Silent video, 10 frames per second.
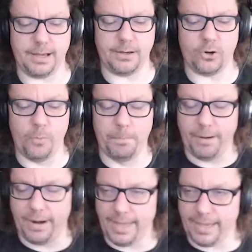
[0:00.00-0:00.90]

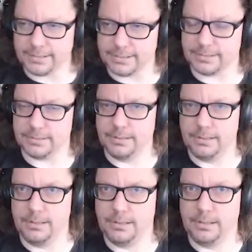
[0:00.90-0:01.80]
complex
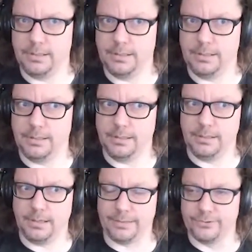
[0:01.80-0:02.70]

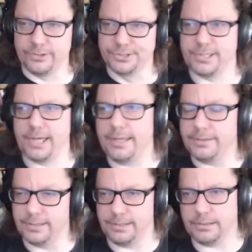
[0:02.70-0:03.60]

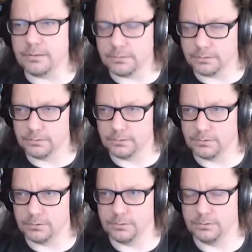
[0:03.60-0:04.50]
understanding
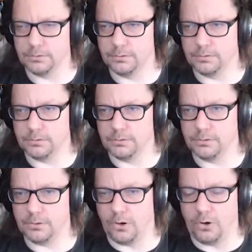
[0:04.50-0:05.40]

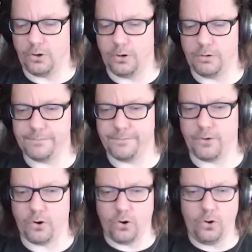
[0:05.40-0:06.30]
of
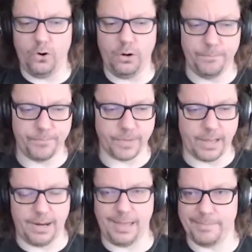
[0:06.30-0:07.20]
all
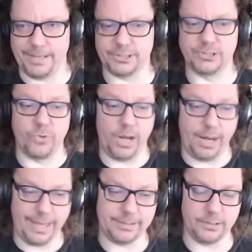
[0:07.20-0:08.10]
elements
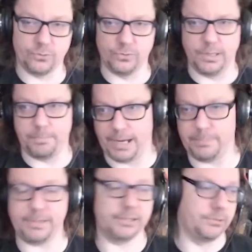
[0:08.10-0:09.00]
related to the
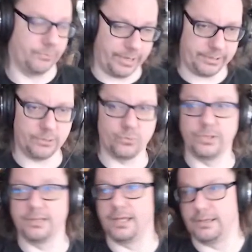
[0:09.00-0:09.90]
pipelines, related to
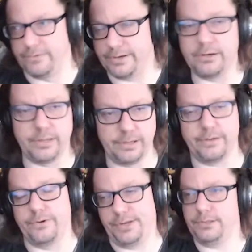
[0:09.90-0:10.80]
the delivery,
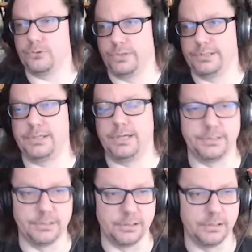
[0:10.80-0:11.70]
related to the
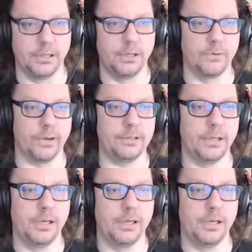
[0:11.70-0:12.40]
CI/CD, right?